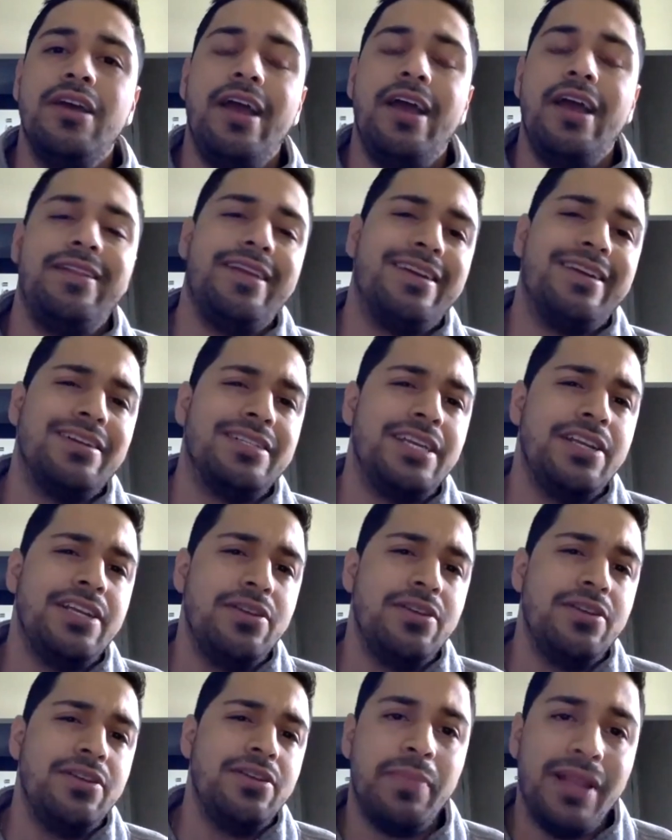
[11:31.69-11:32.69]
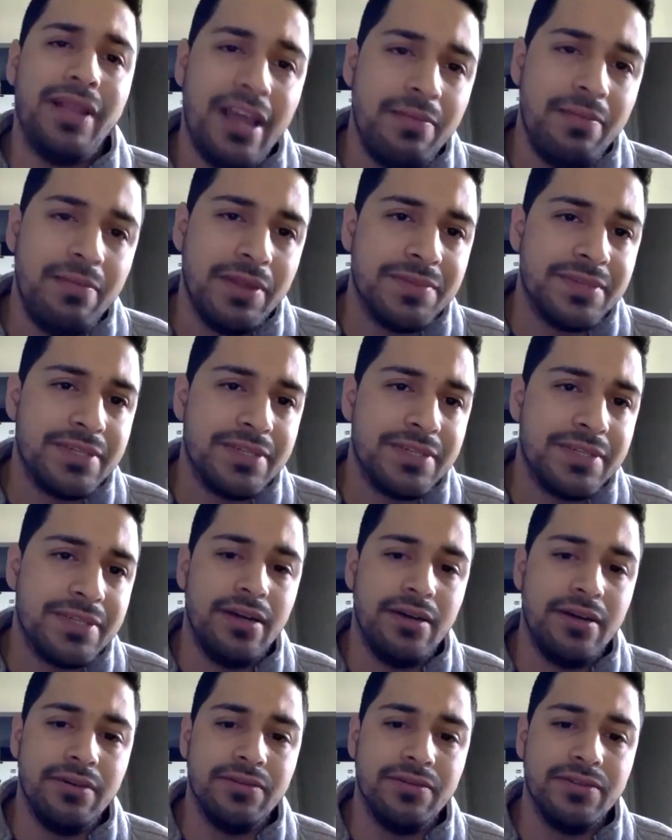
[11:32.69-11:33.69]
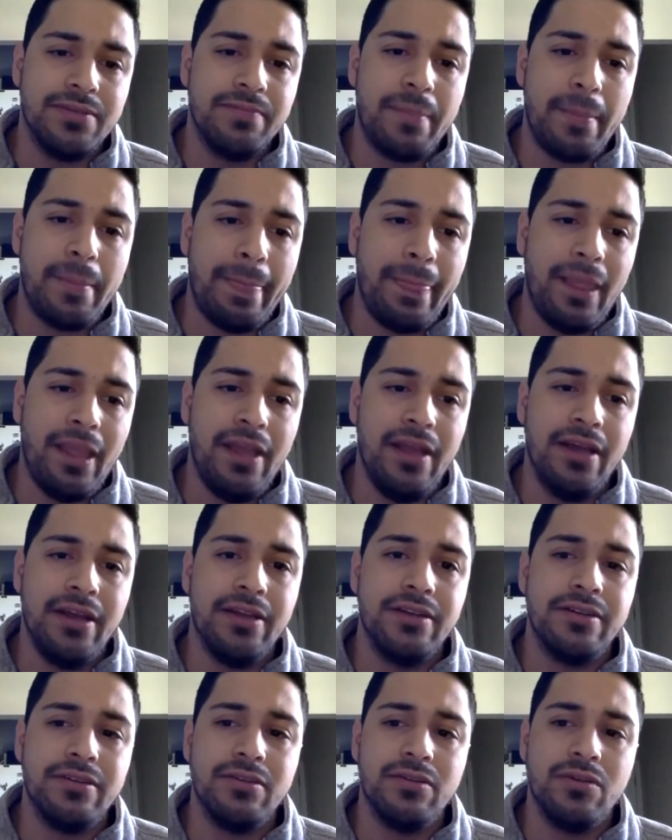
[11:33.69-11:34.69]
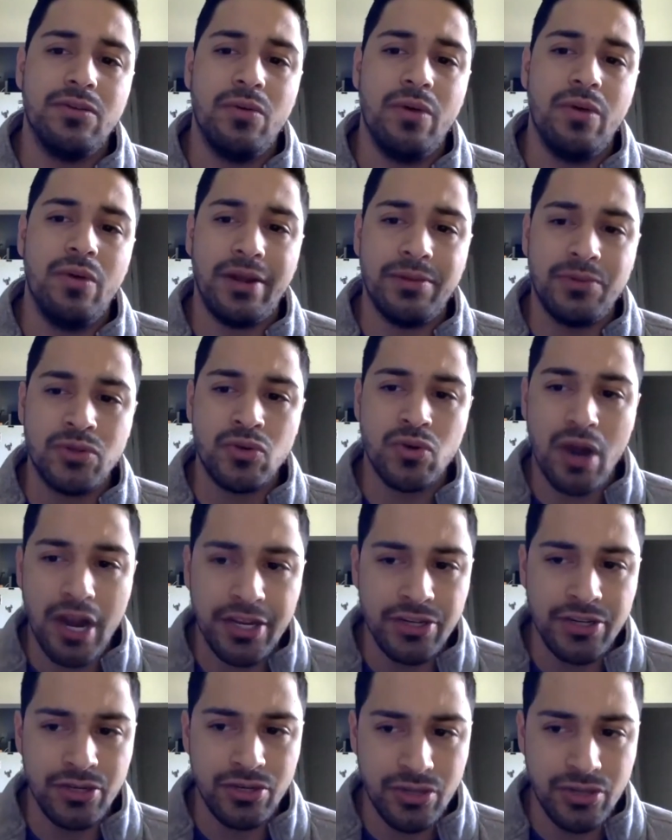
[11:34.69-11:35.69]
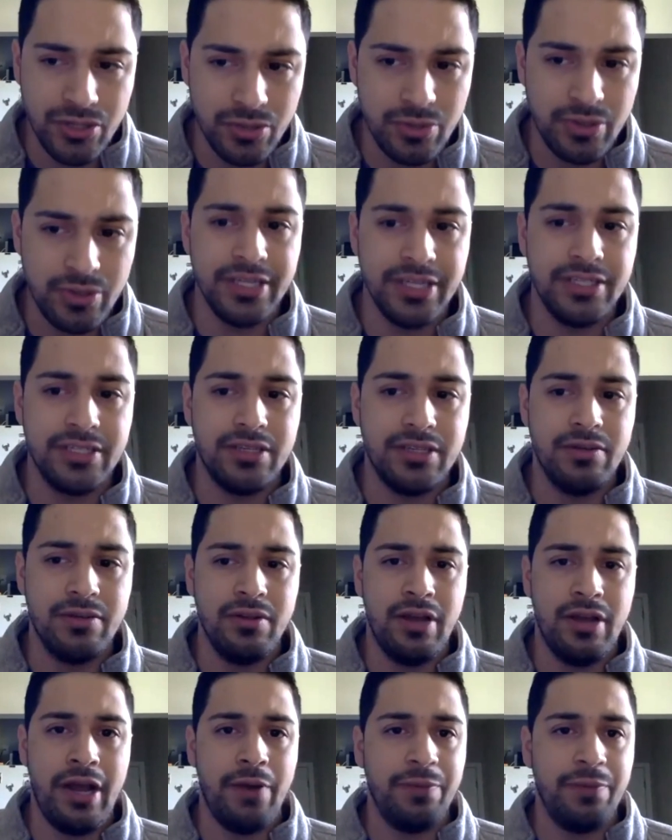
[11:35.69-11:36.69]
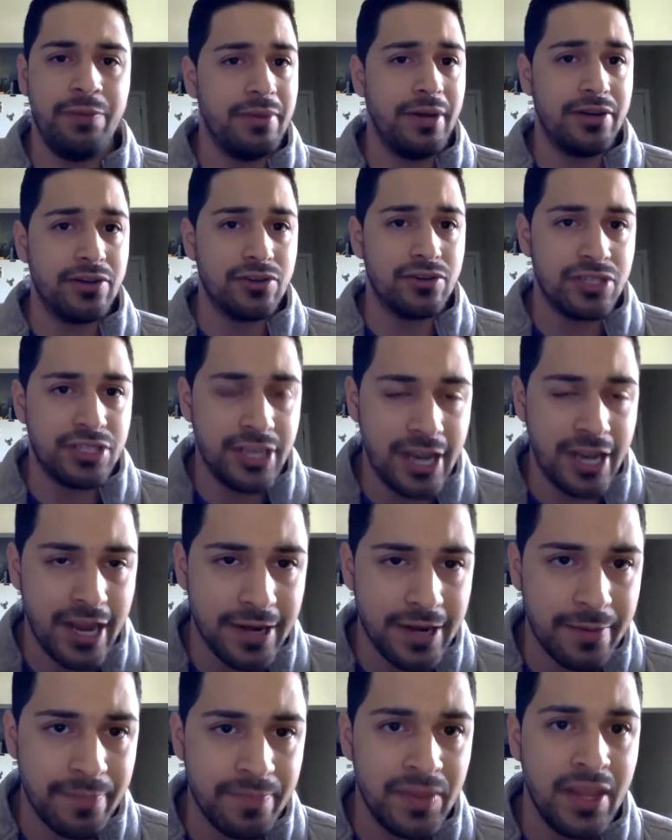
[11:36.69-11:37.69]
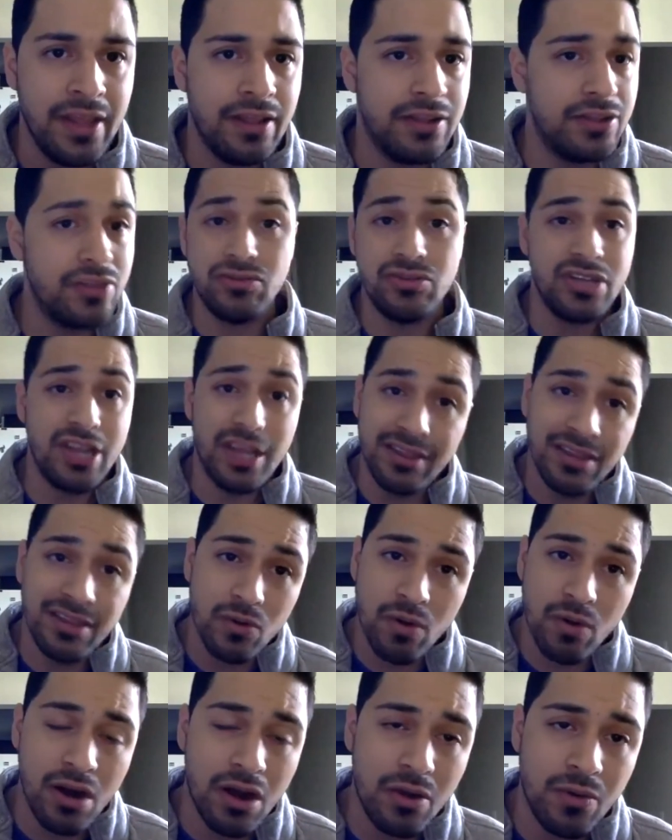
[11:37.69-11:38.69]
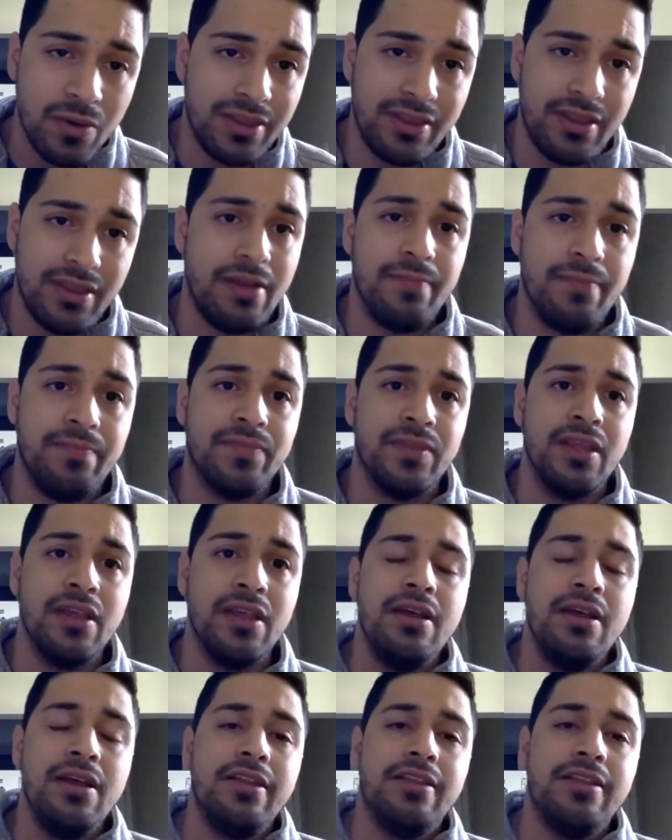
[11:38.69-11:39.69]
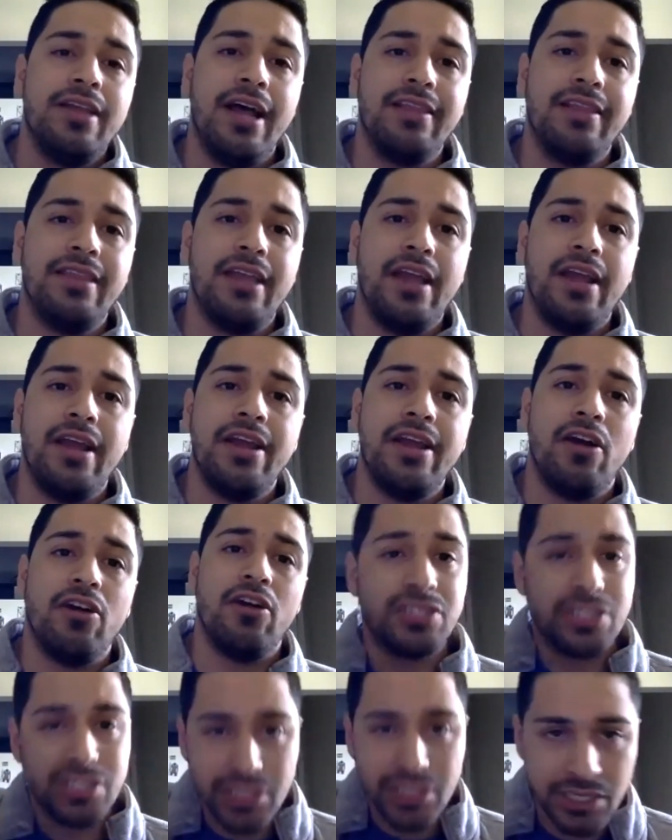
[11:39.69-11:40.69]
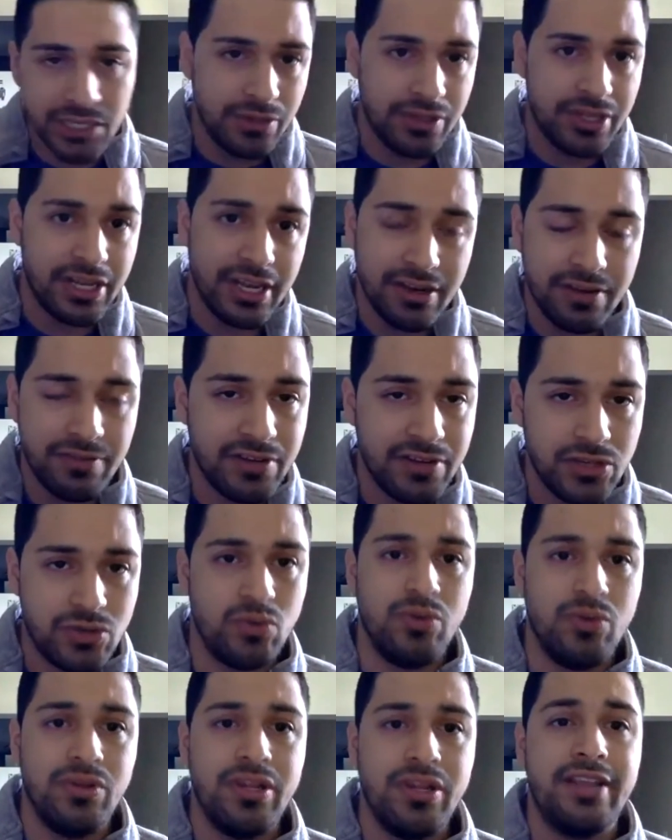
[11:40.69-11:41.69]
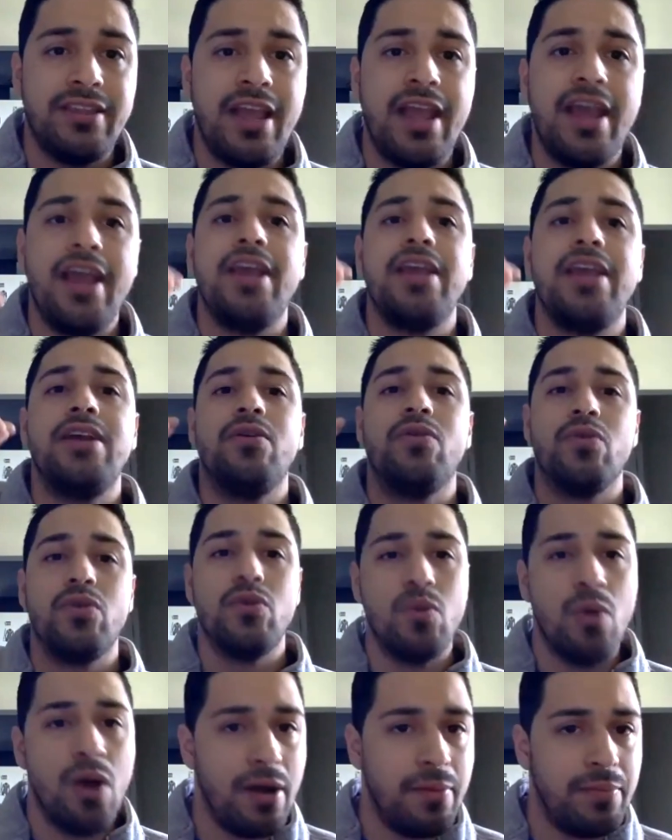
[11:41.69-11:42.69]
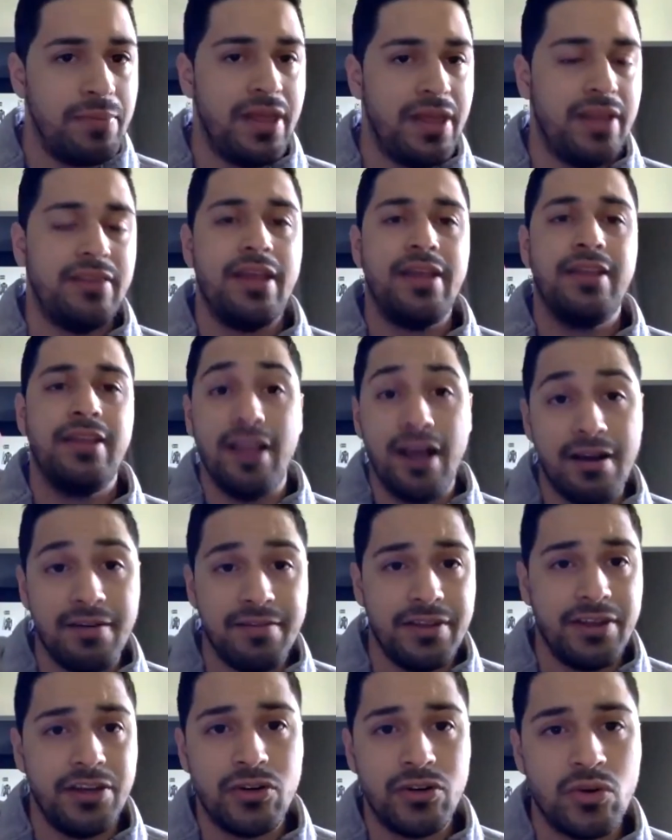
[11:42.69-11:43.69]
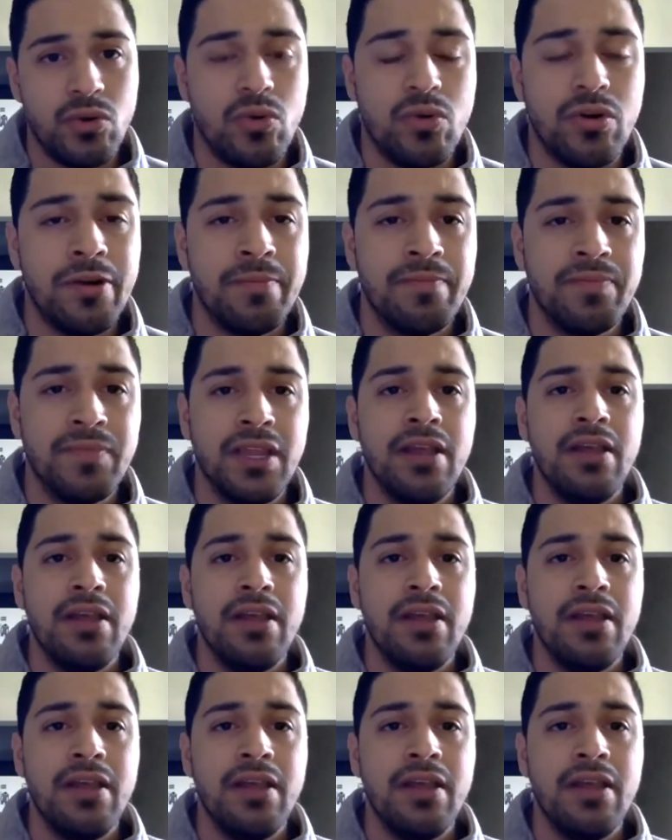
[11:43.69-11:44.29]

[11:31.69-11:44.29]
And they continue to blame themselves. And what I try to do is help them understand that there's nothing wrong with them, that they are still the individual that they grew up, that they love and adore.